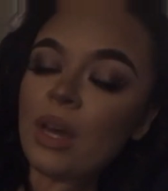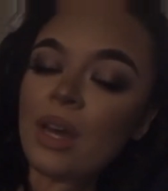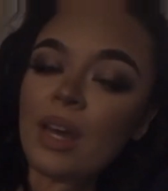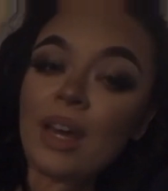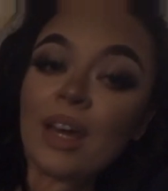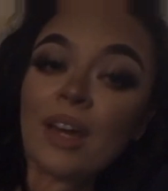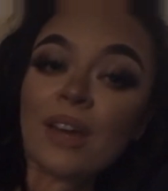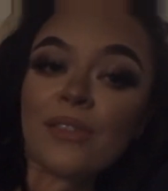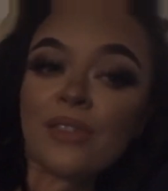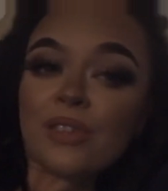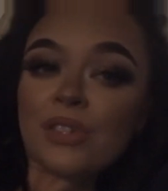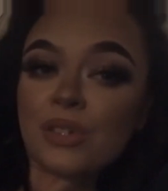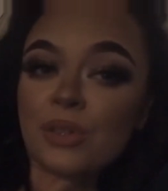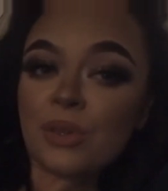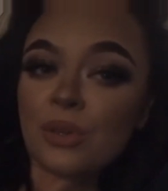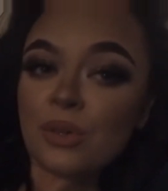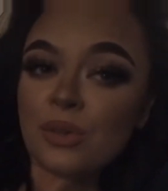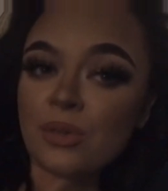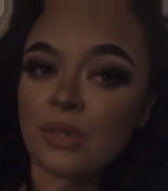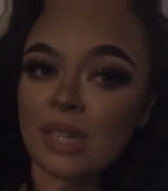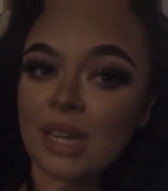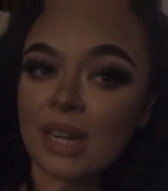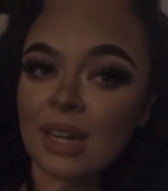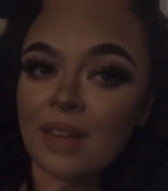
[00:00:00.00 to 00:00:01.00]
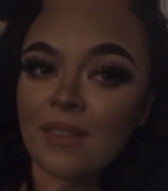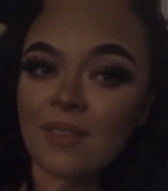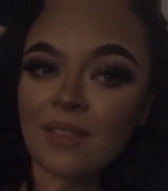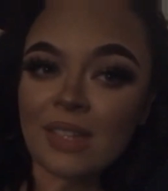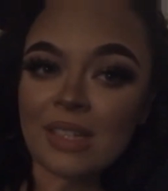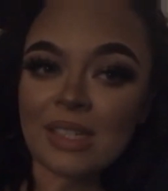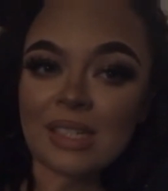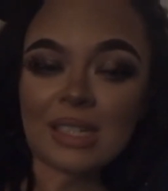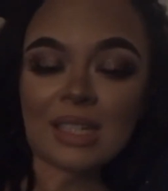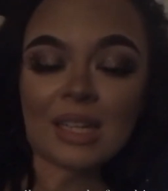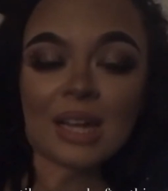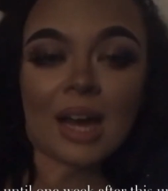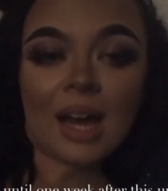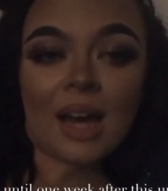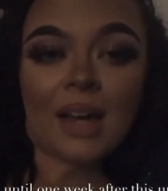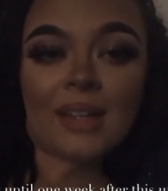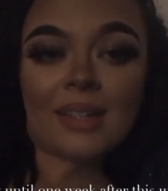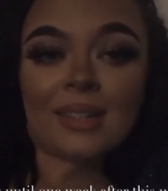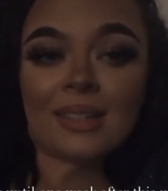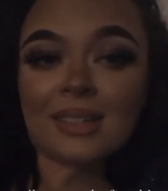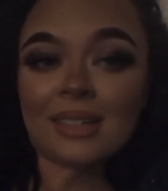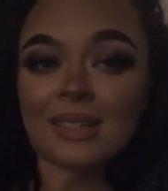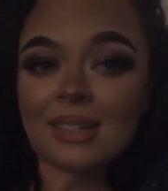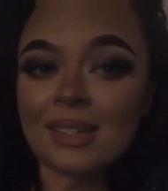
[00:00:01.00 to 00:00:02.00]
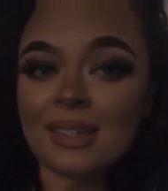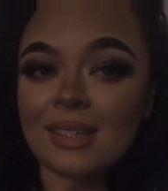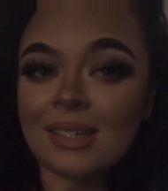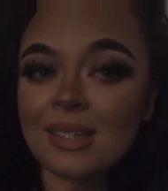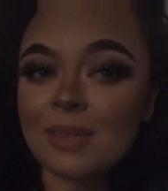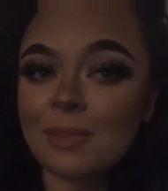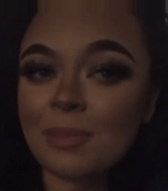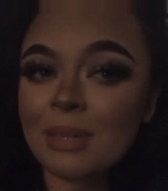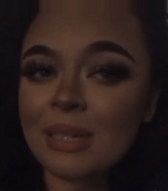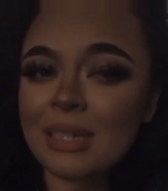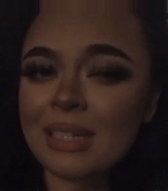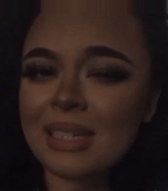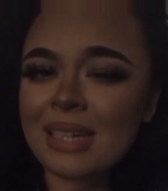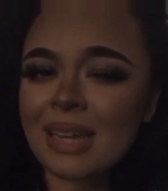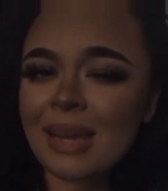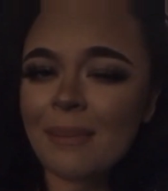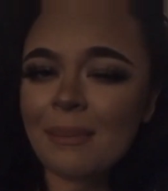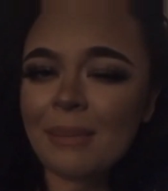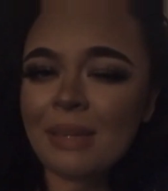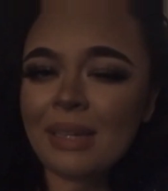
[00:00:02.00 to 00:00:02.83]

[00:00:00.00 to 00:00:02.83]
If you do use any of these ideas, please let me